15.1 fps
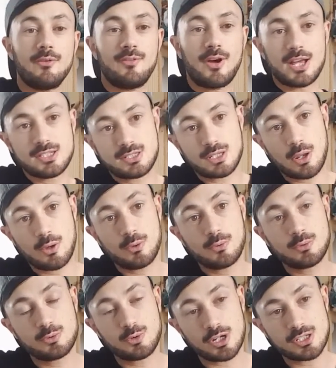first
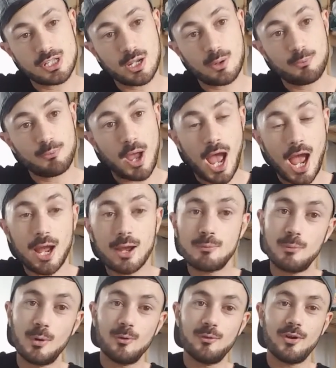Jurassic
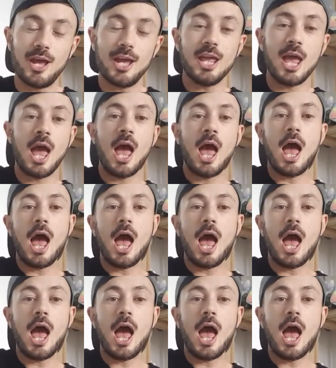Park movie.